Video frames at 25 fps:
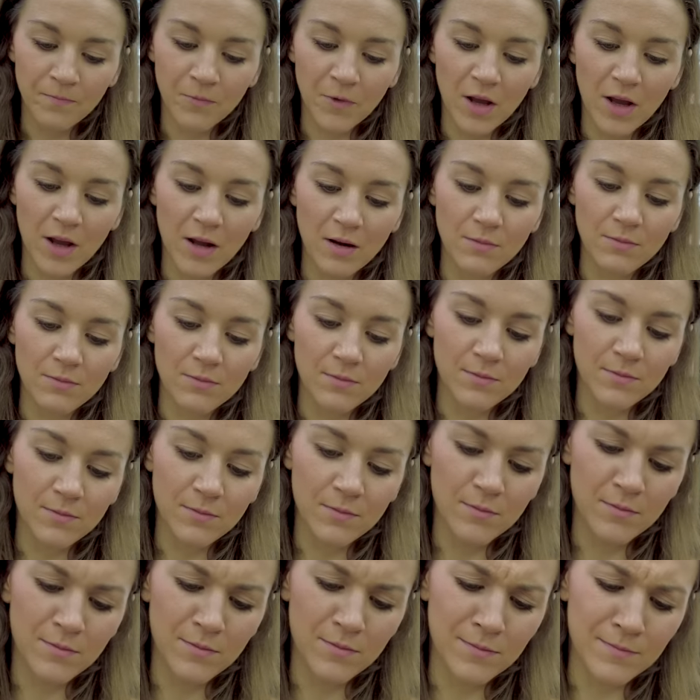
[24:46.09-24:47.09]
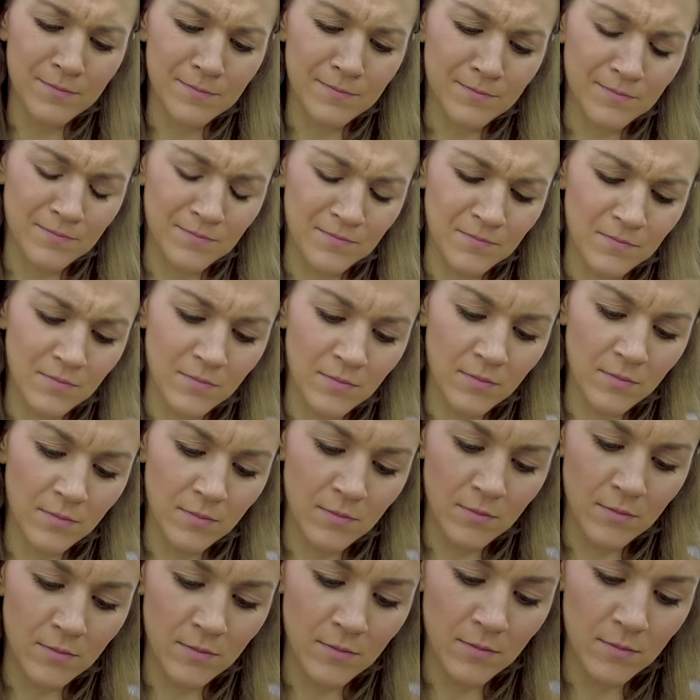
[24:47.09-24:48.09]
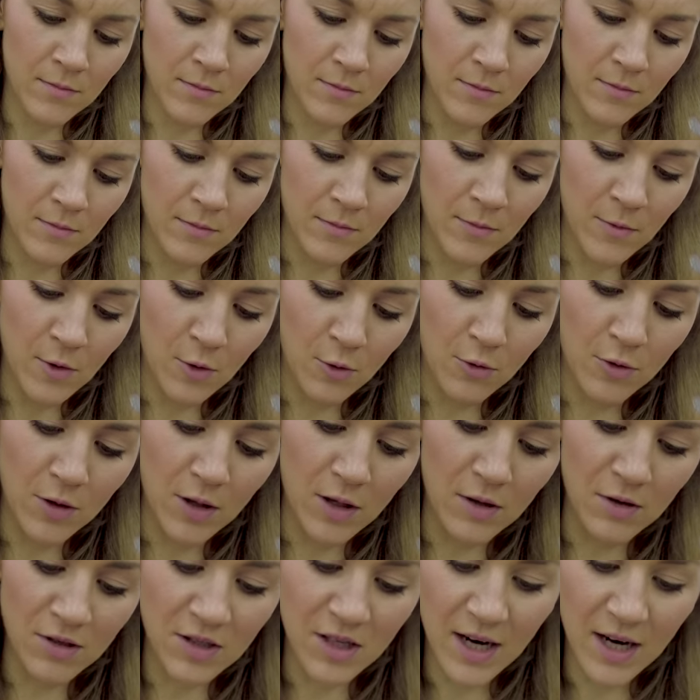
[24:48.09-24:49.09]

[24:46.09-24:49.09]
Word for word: Okay. This is Coke. Hold on, there's